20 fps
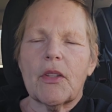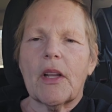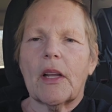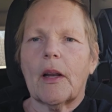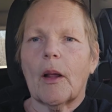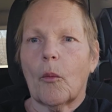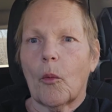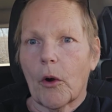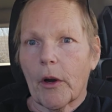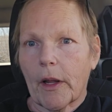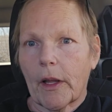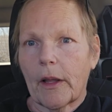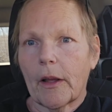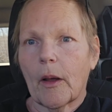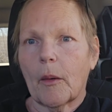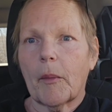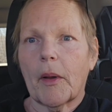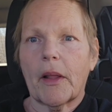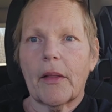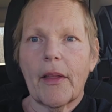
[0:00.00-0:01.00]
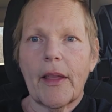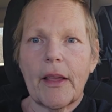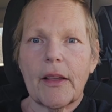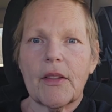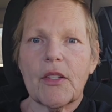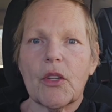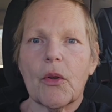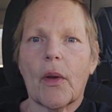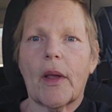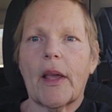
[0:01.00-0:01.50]
and I'm working out my legs
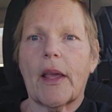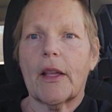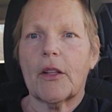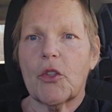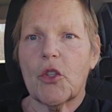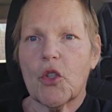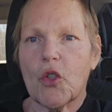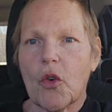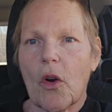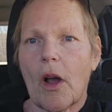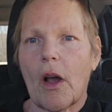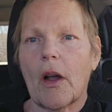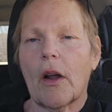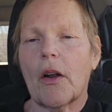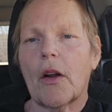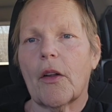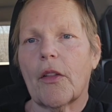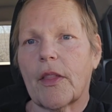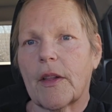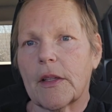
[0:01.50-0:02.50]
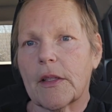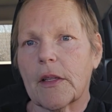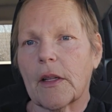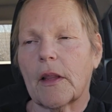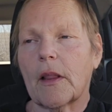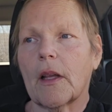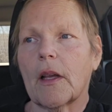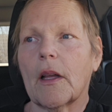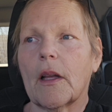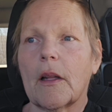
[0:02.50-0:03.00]
so I get stronger, things like
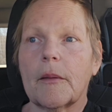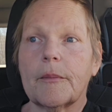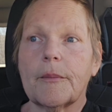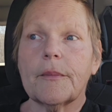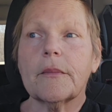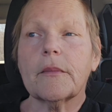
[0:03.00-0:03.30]
that.